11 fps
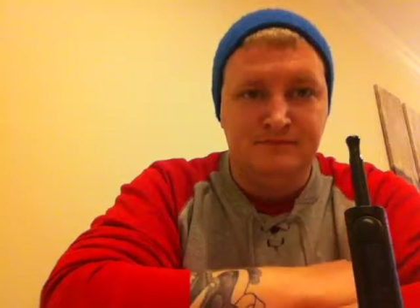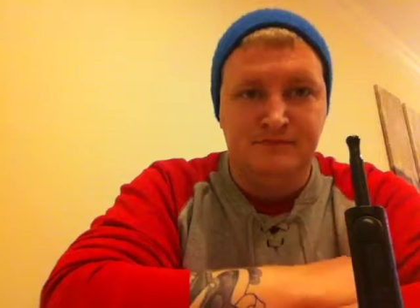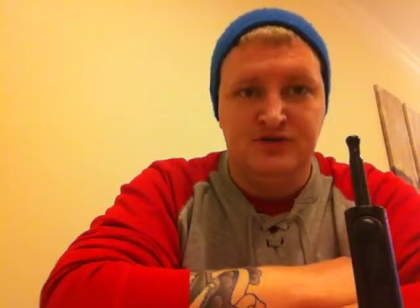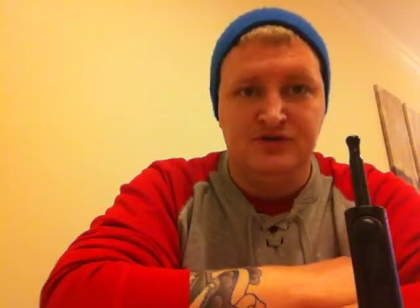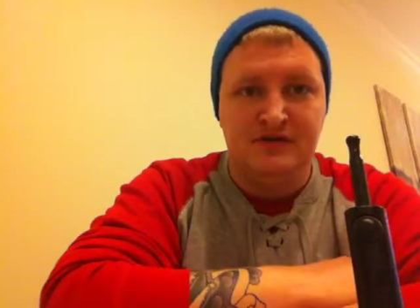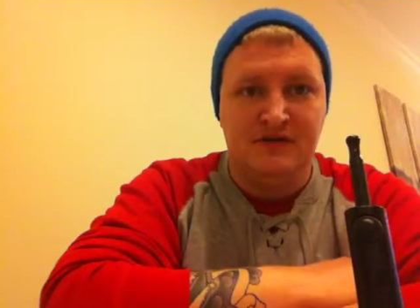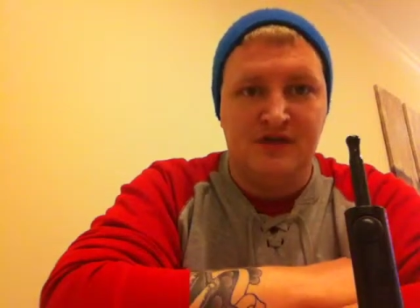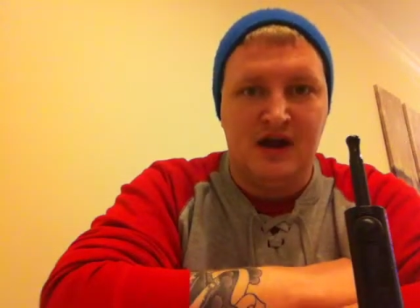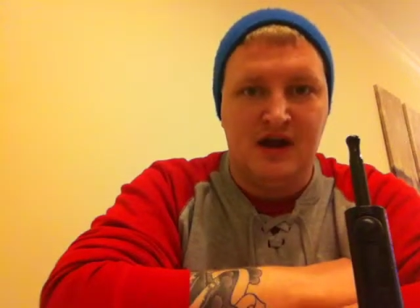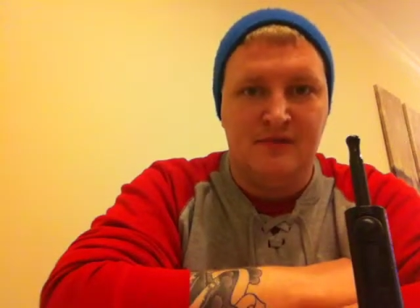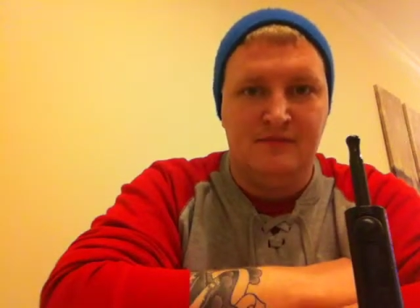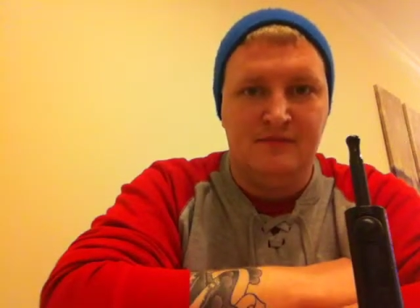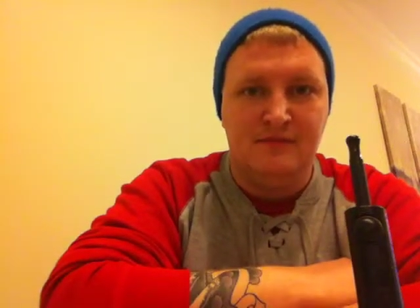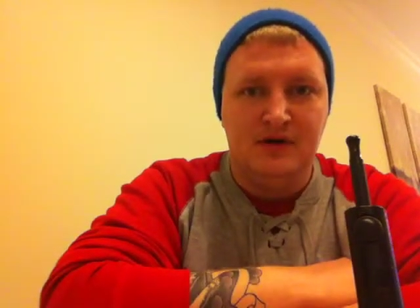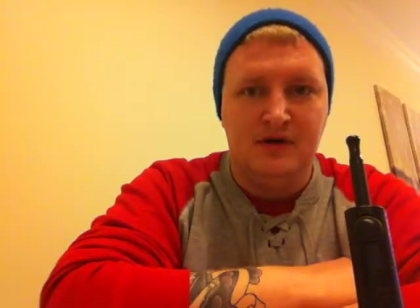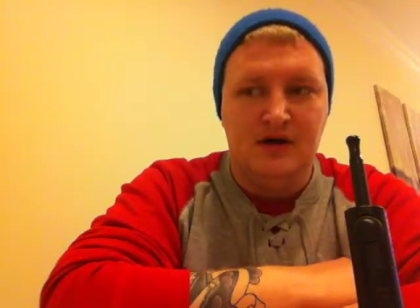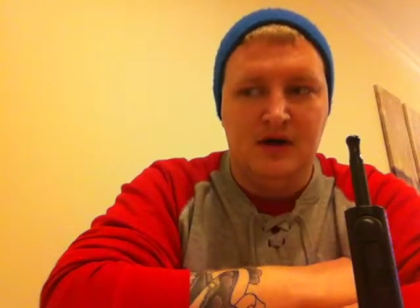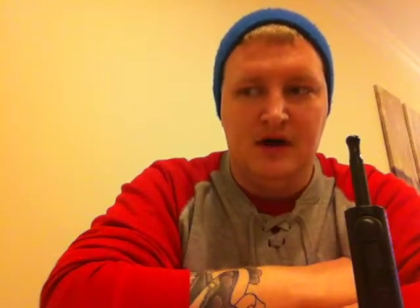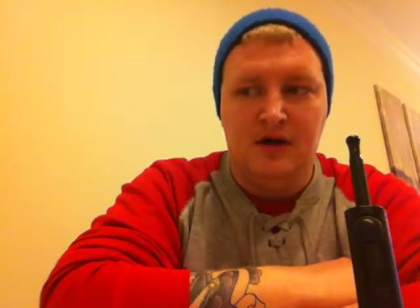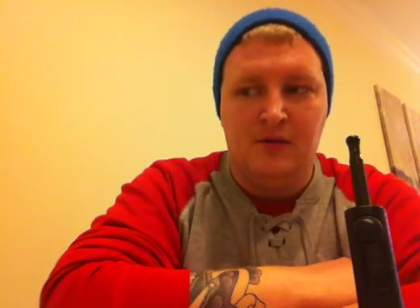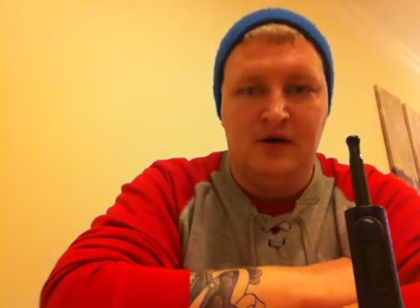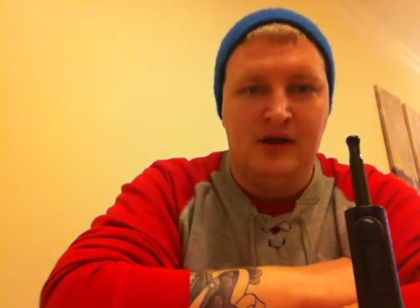juice never came.
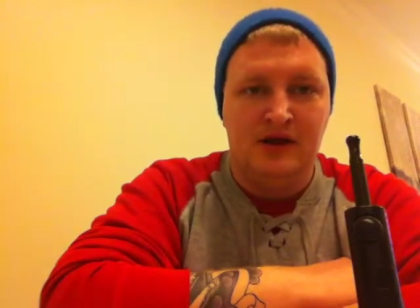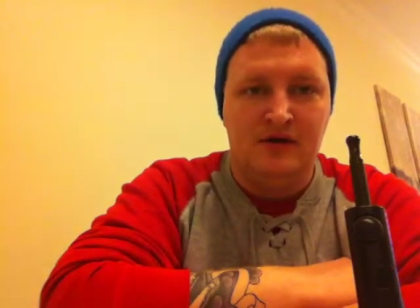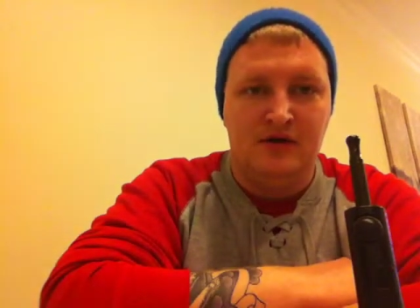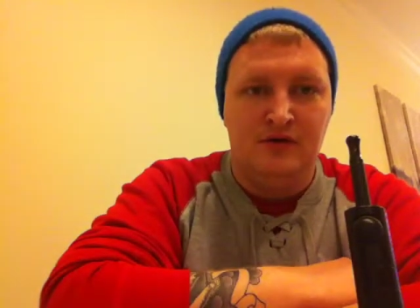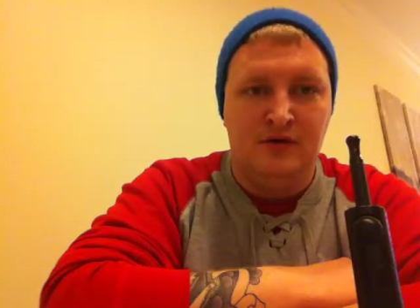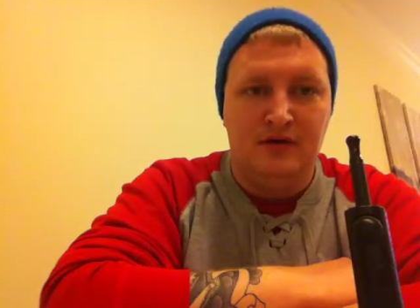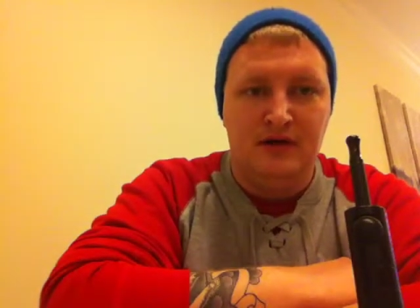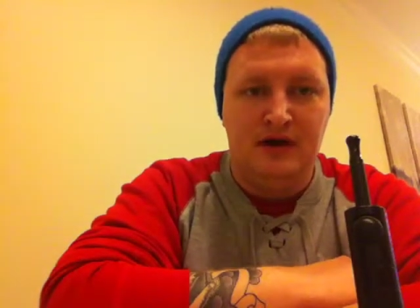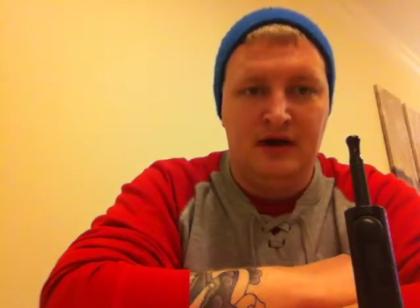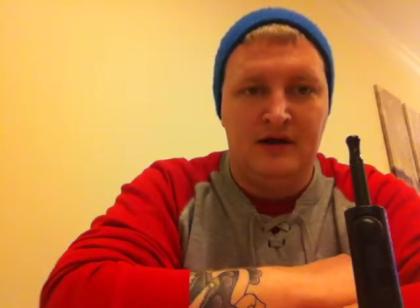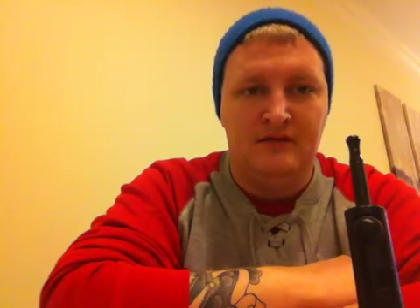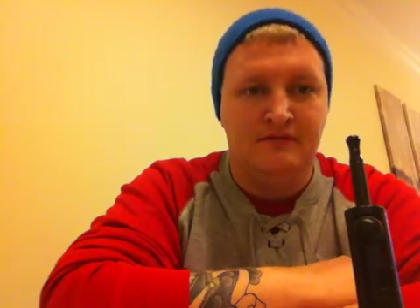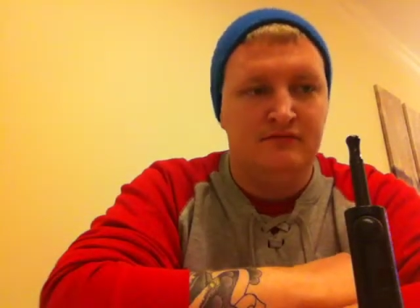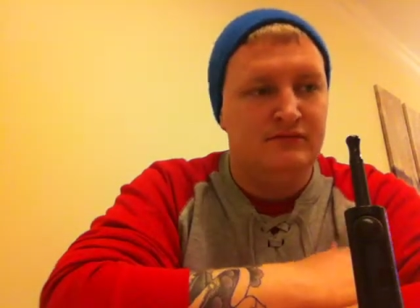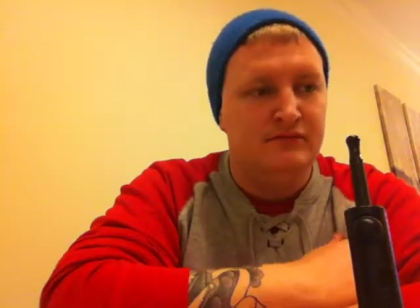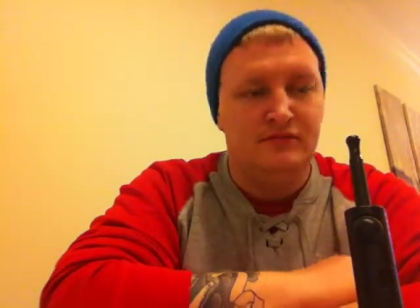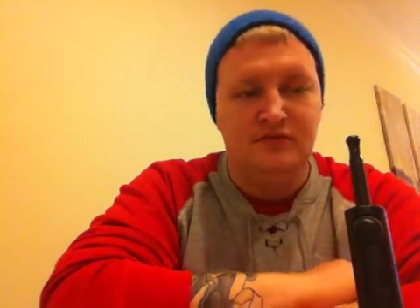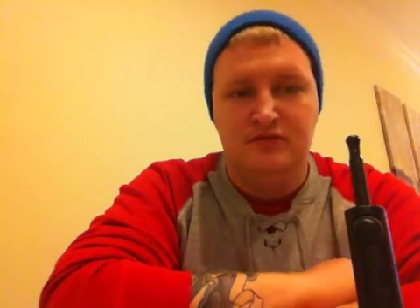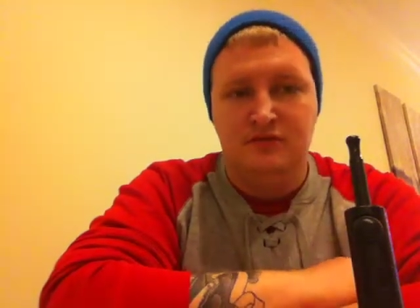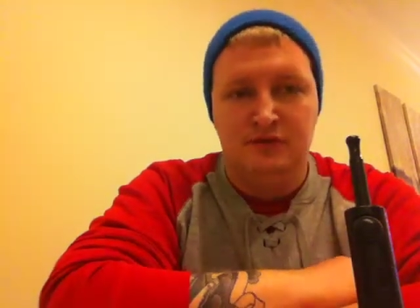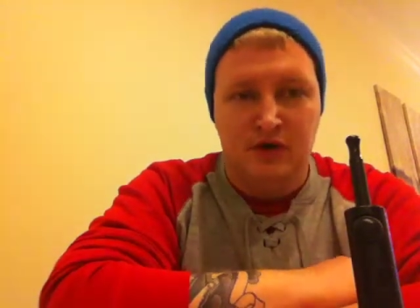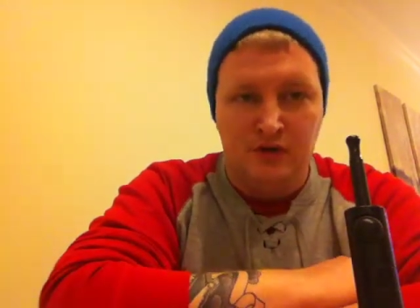What can I do? And
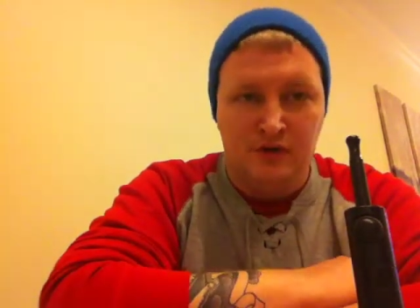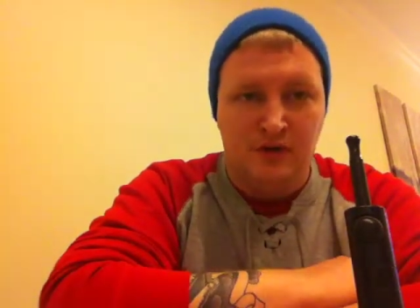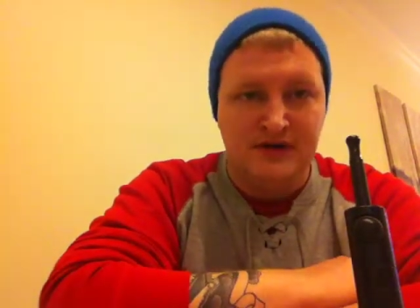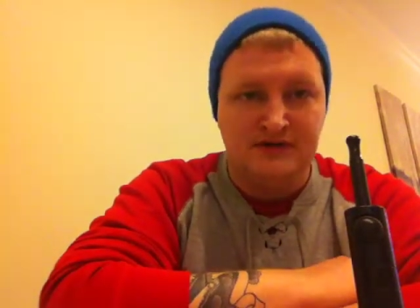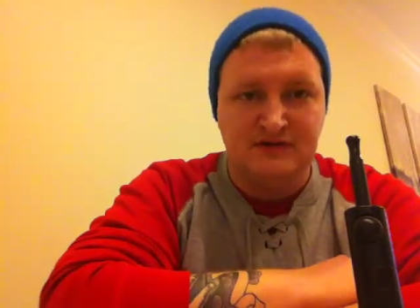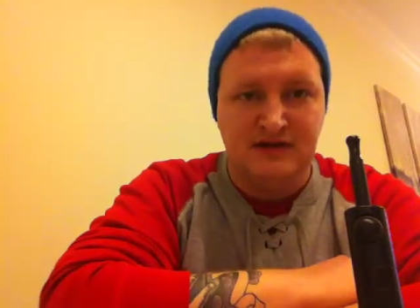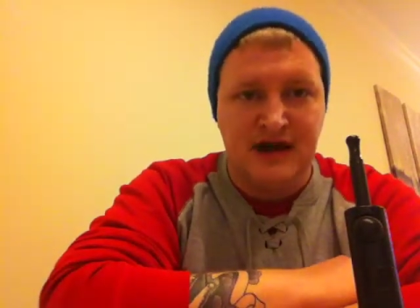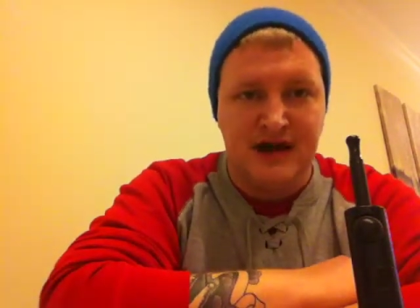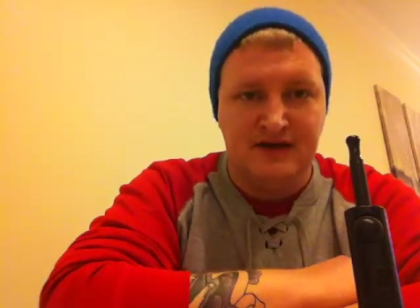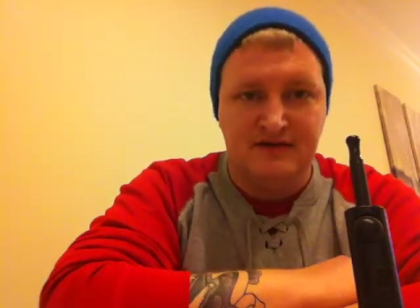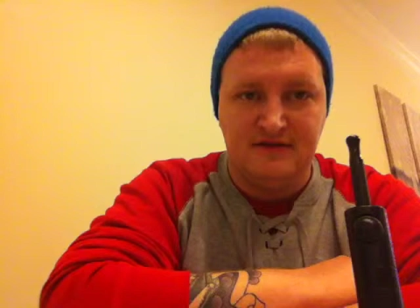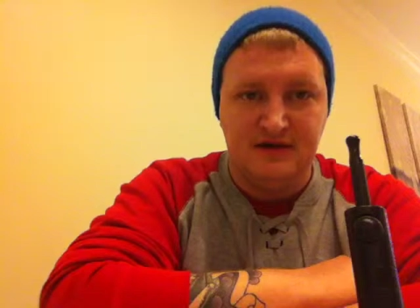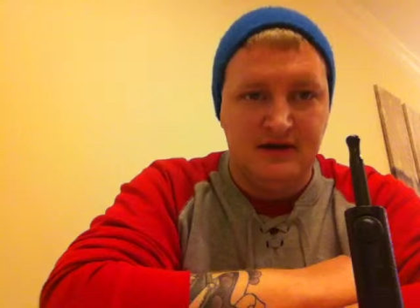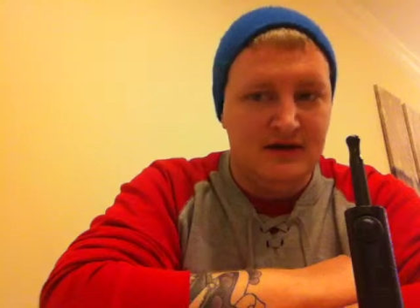no questions asked.